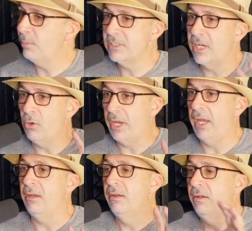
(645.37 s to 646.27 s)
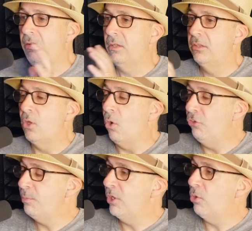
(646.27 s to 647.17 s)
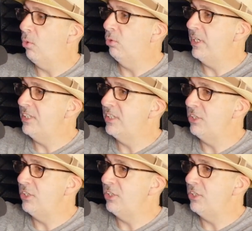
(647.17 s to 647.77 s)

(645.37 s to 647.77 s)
It's like, okay, the ultimate goal is